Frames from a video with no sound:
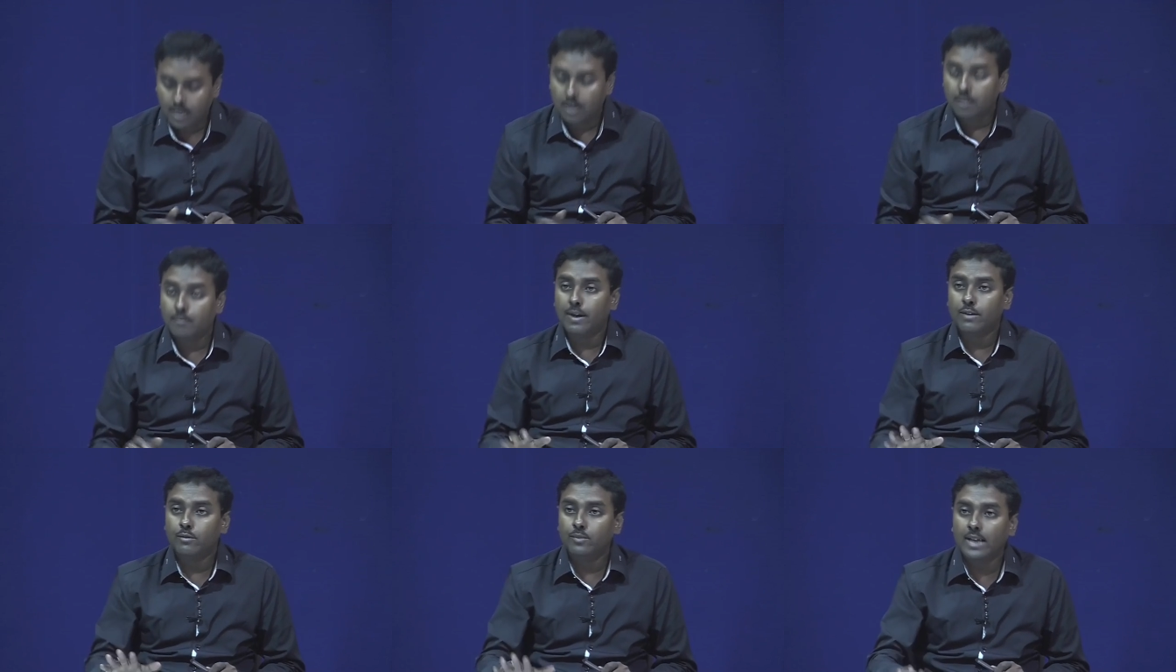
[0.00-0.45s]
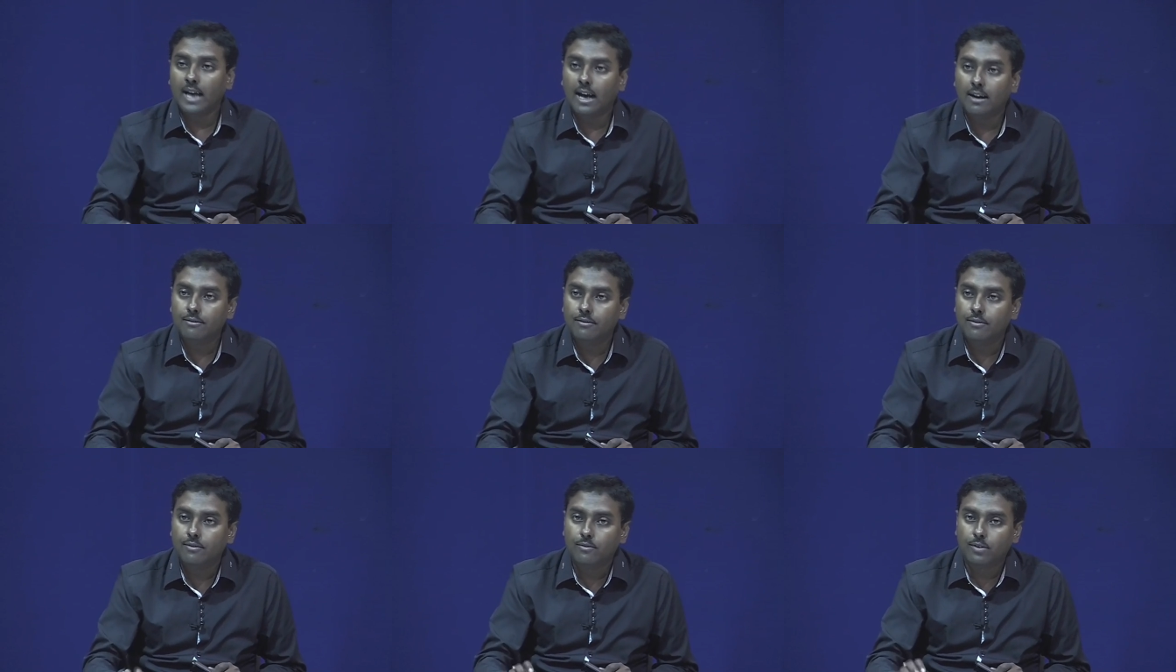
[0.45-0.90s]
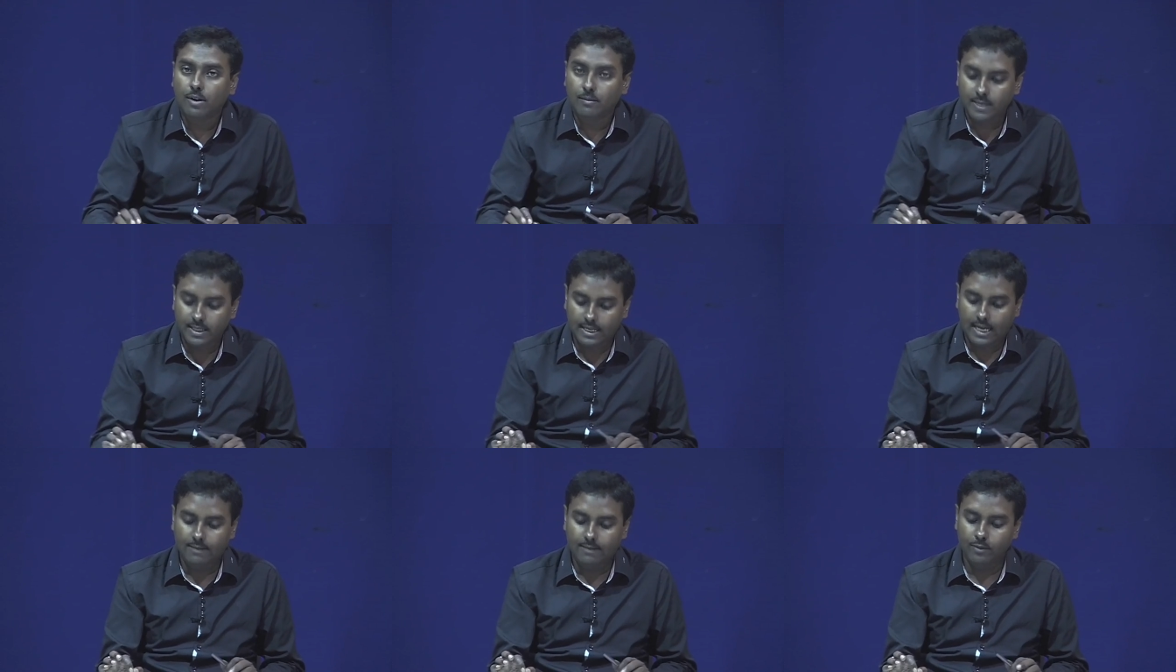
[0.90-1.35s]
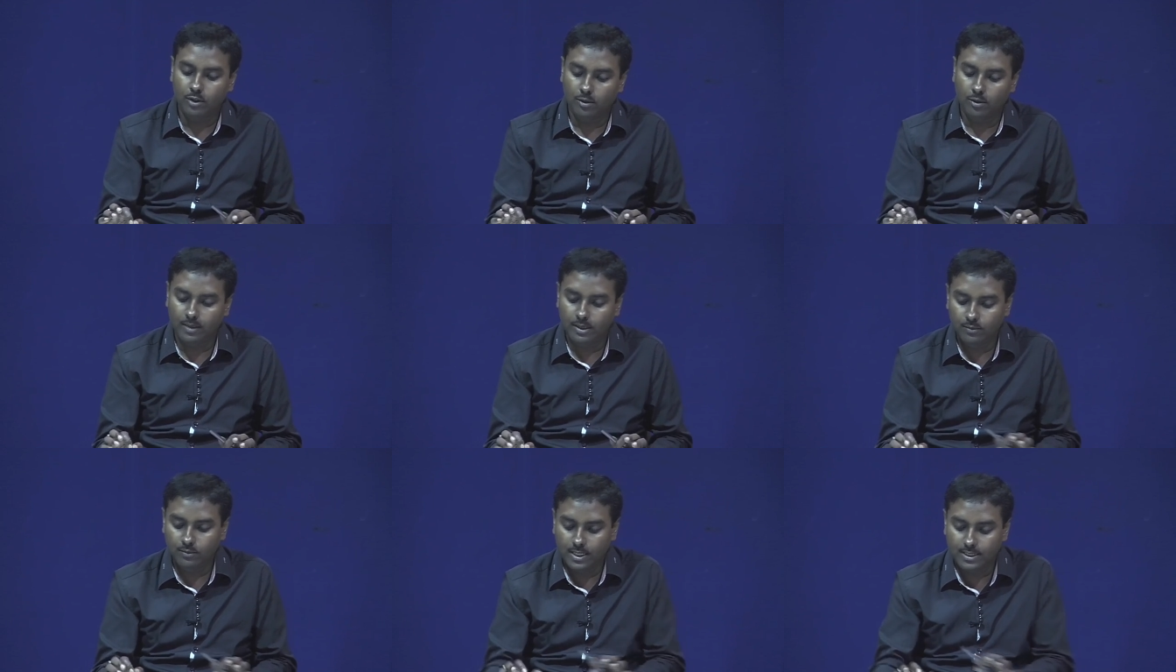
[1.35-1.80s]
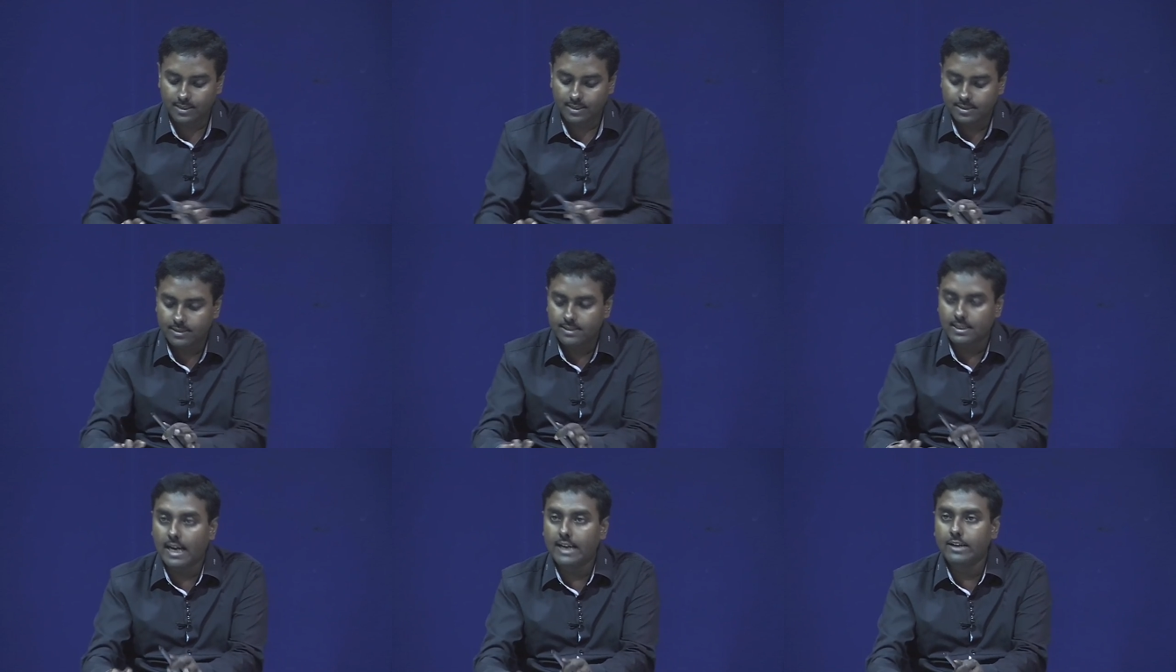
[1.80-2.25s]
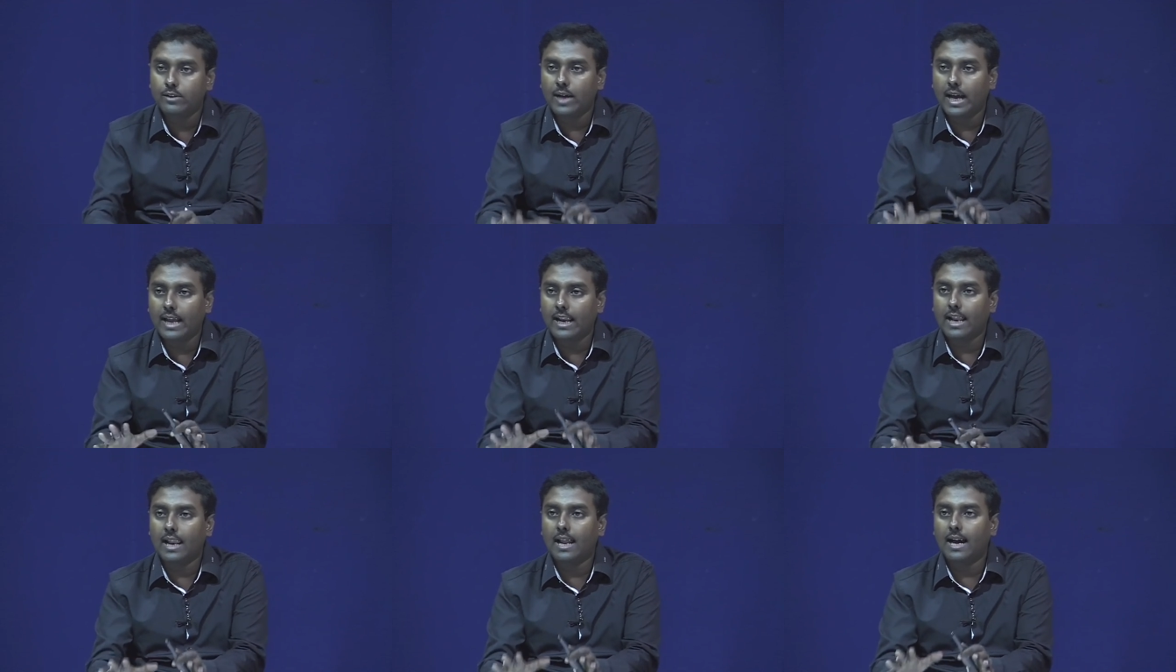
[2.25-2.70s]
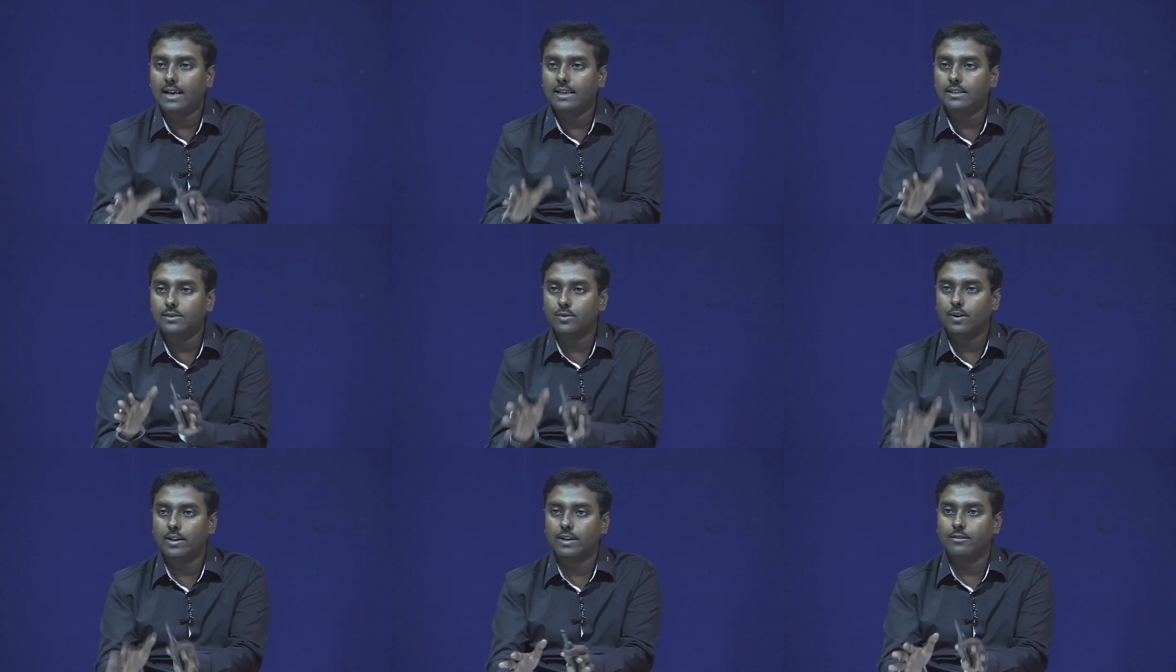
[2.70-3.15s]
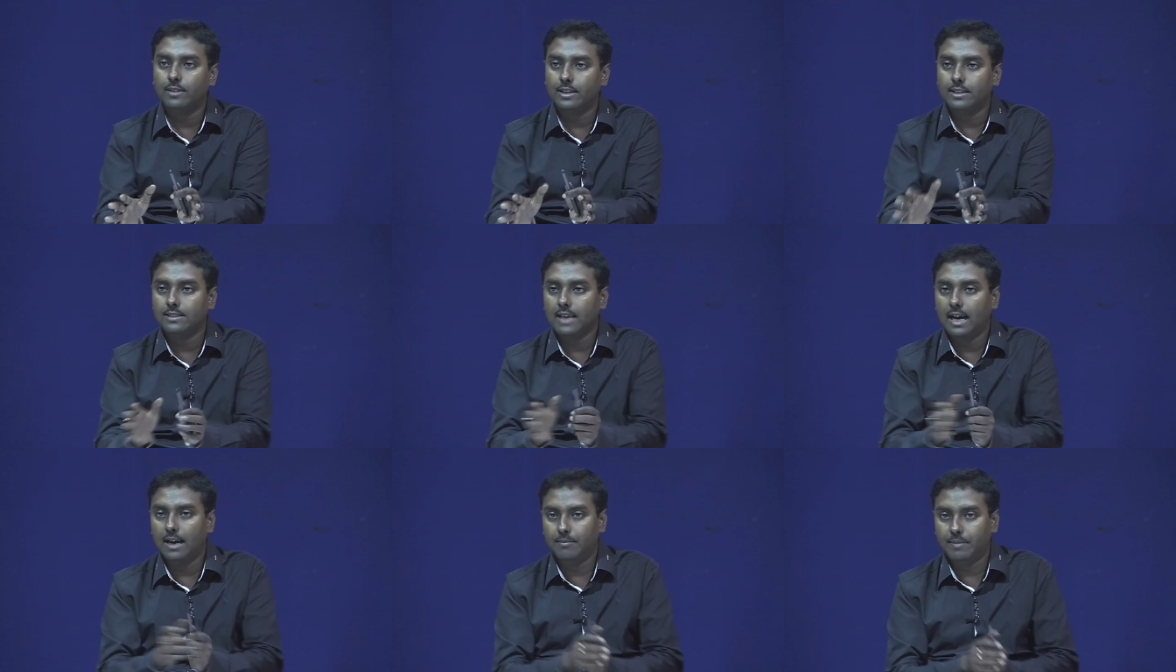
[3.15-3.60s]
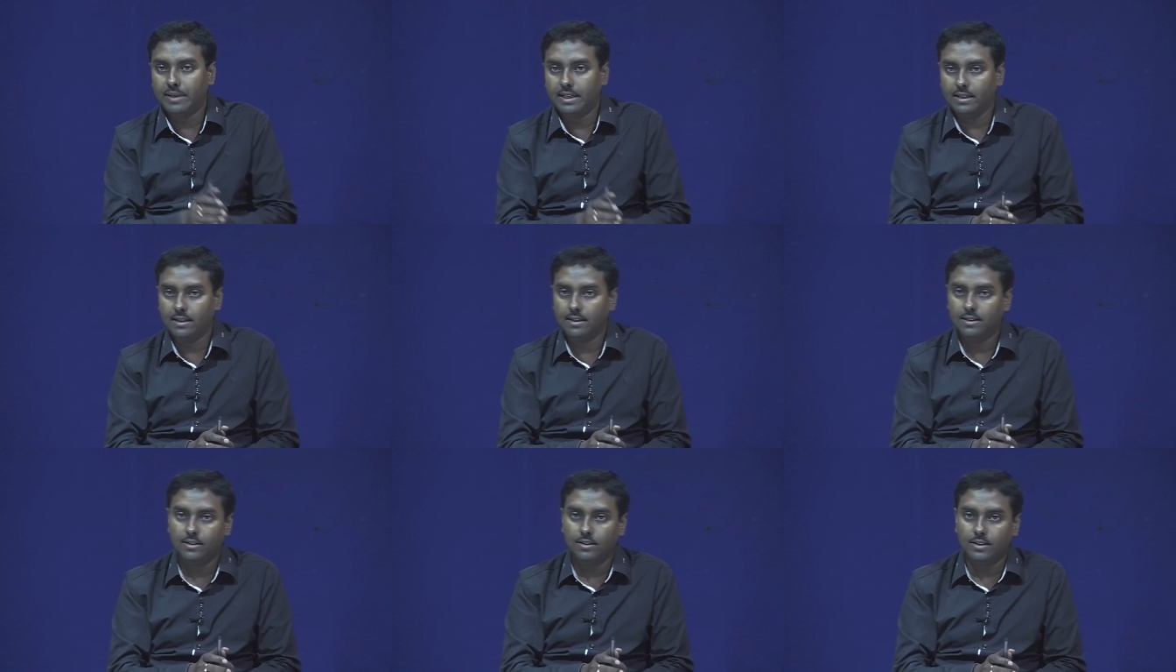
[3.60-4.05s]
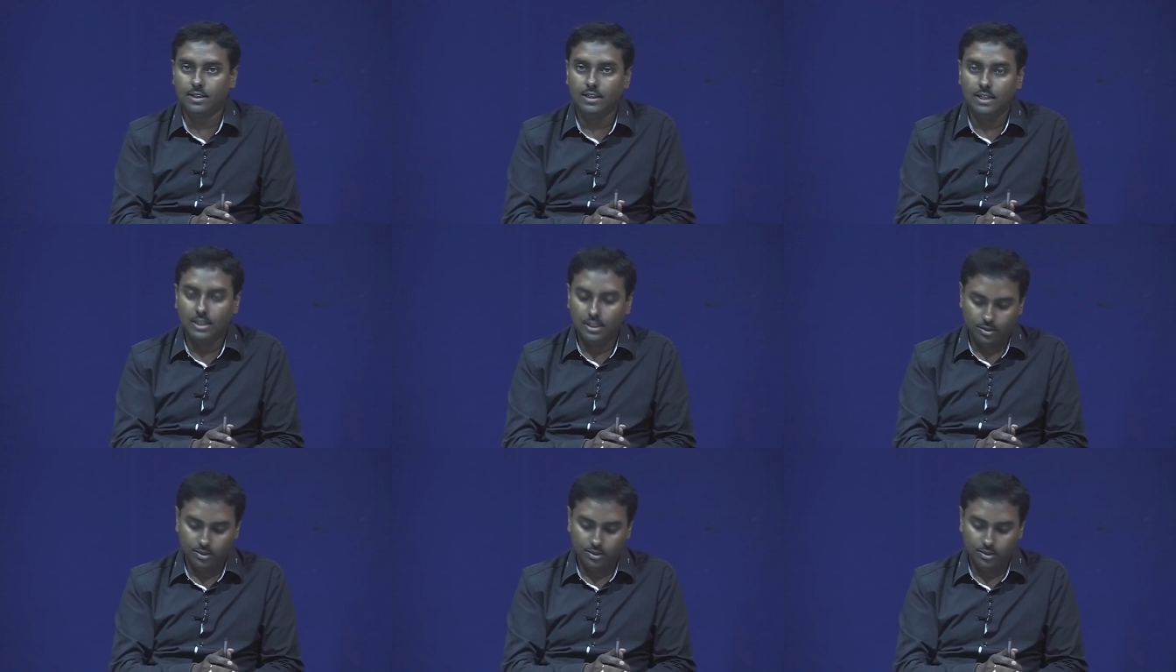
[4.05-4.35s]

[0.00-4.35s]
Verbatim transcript: But we have from the time domain, we are just trying to analyze whatever is happening. Okay.